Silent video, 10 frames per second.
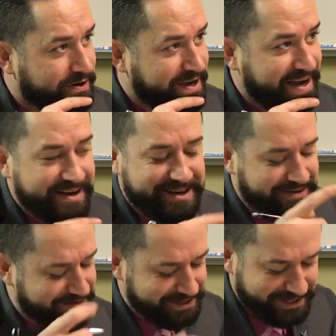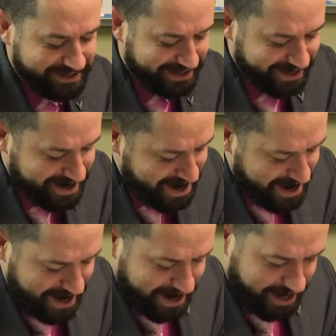Okay, definitely shouldn't.
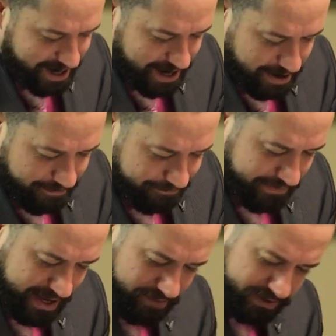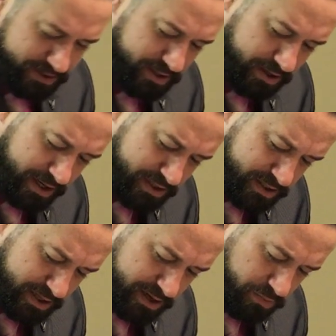Alpha's
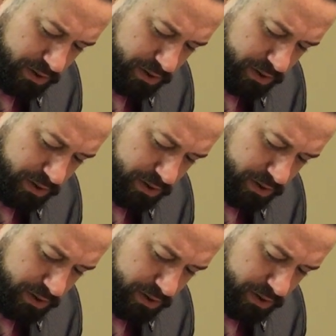insulated.